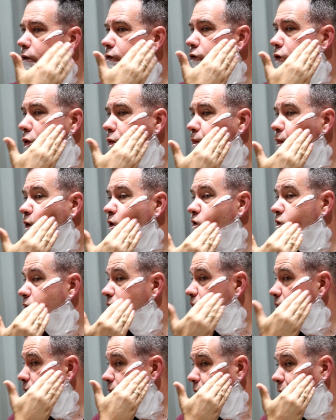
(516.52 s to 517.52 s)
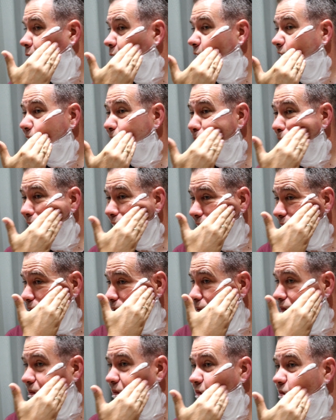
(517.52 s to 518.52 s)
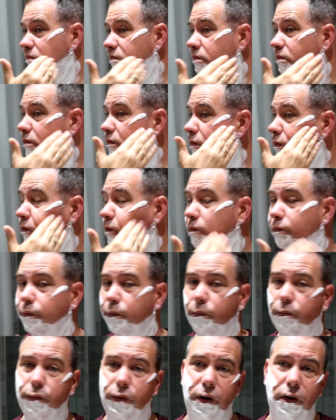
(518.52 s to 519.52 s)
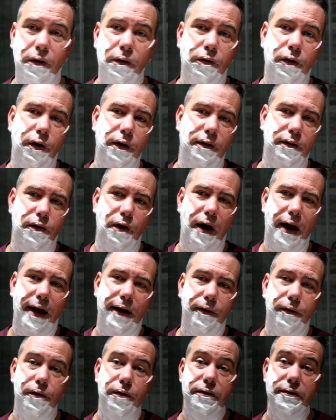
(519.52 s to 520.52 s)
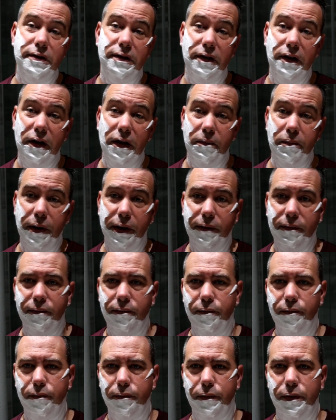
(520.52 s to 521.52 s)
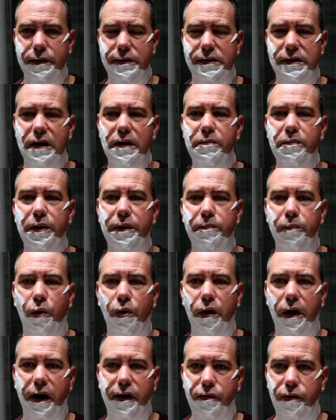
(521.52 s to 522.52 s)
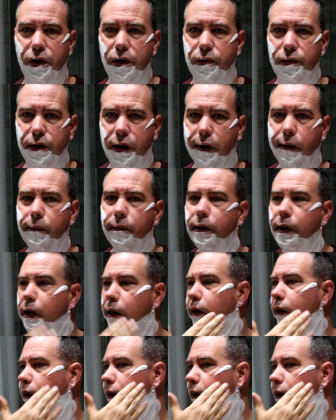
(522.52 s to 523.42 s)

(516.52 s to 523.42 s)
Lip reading: Soap is like right now. The lather is a little bit more hydrated now.